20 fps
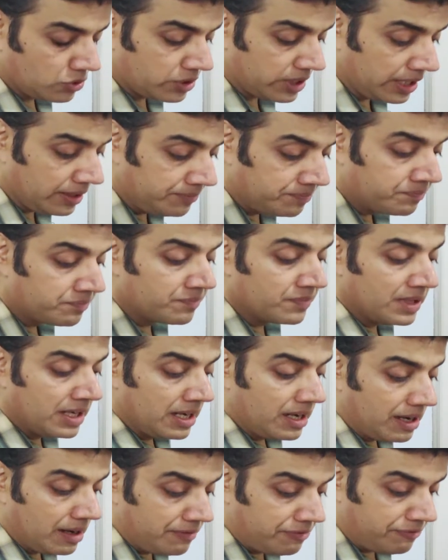Okay.
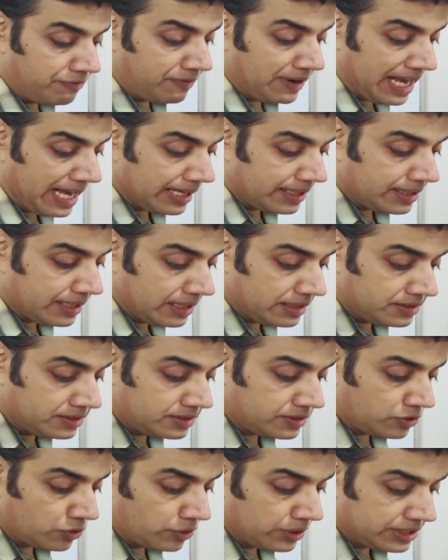a flag
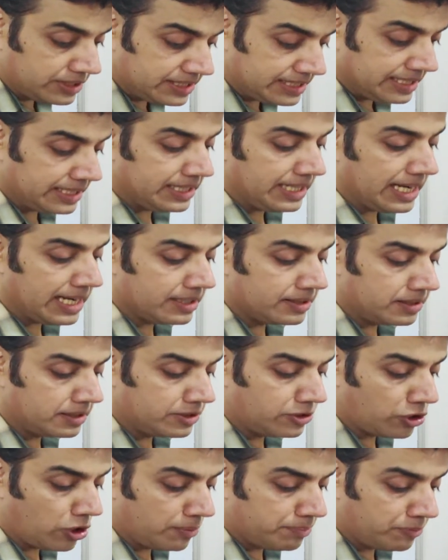is hoisted at
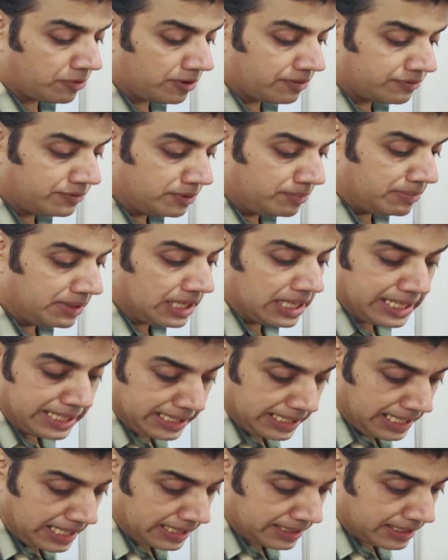the top of the
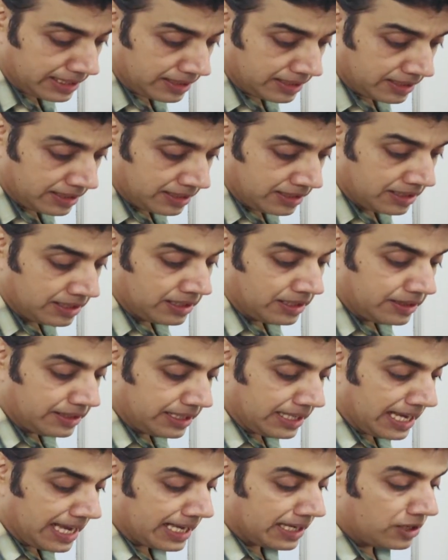building and
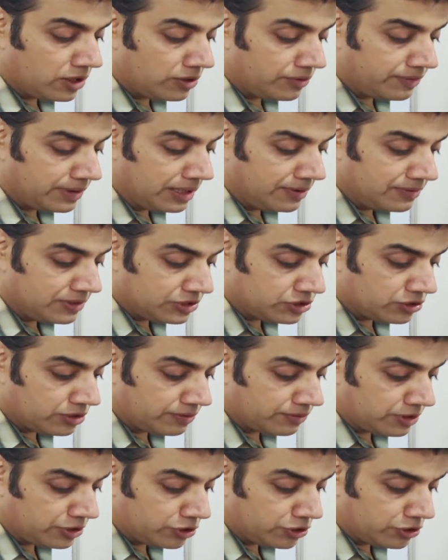the angle of elevation